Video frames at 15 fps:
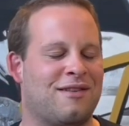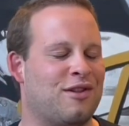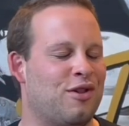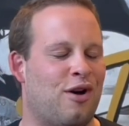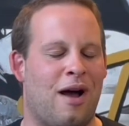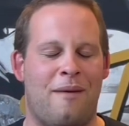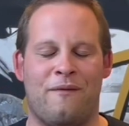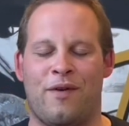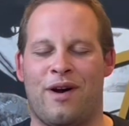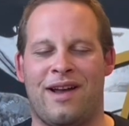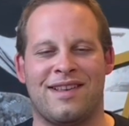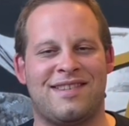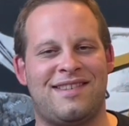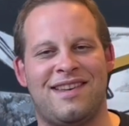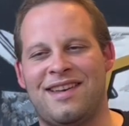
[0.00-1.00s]
climb via
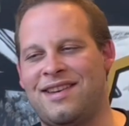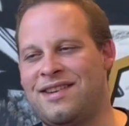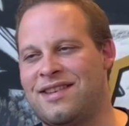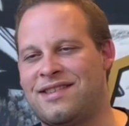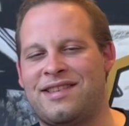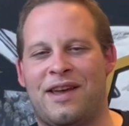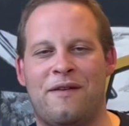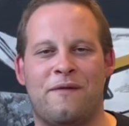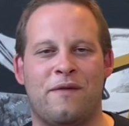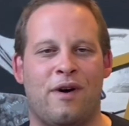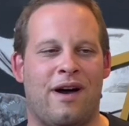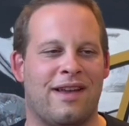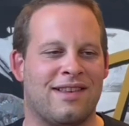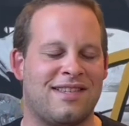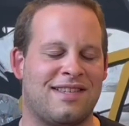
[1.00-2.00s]
SID, descend
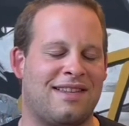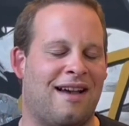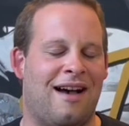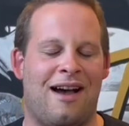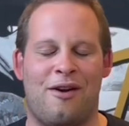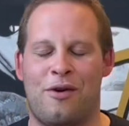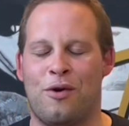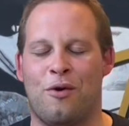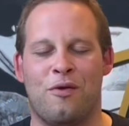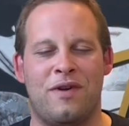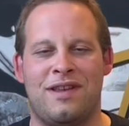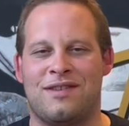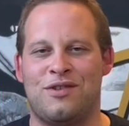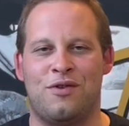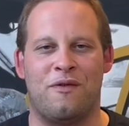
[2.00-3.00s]
via star, and all
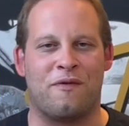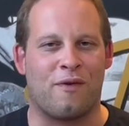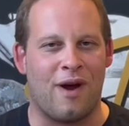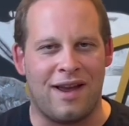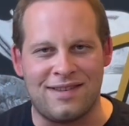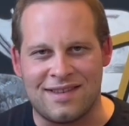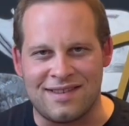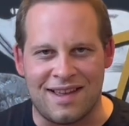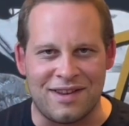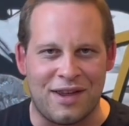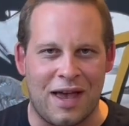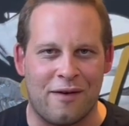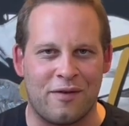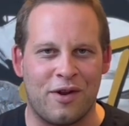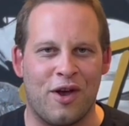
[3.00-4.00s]
these new phrases that you
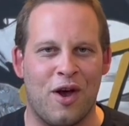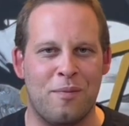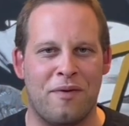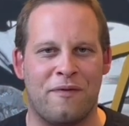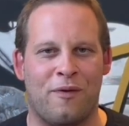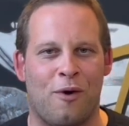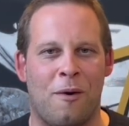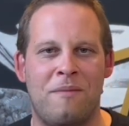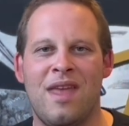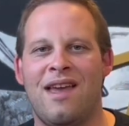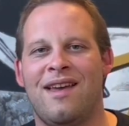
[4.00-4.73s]
haven't heard before.